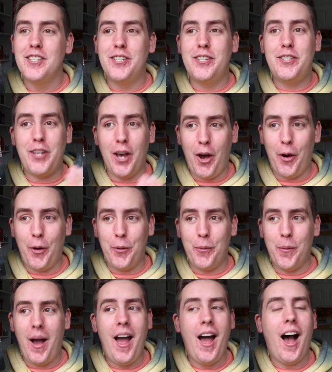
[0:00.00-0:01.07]

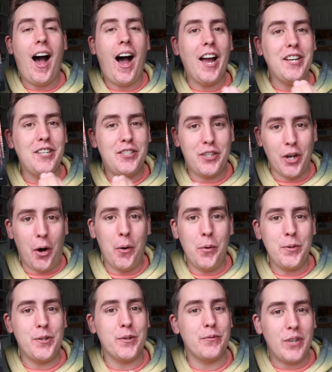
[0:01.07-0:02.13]
So I
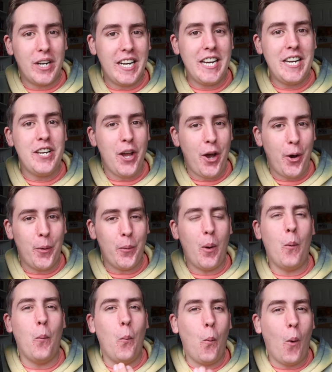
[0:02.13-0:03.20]
don't really know
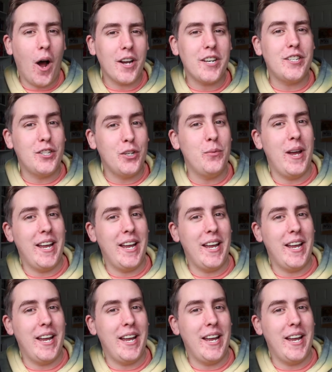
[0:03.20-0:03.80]
what to